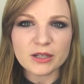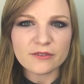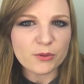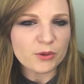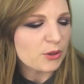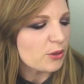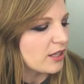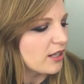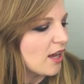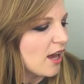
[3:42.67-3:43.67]
whatever you want to call
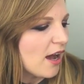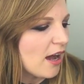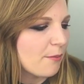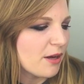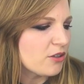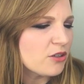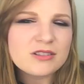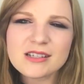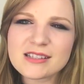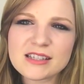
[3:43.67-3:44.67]
it, I don't use
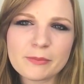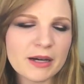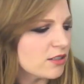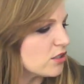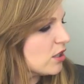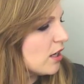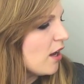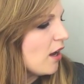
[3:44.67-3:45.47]
these as much.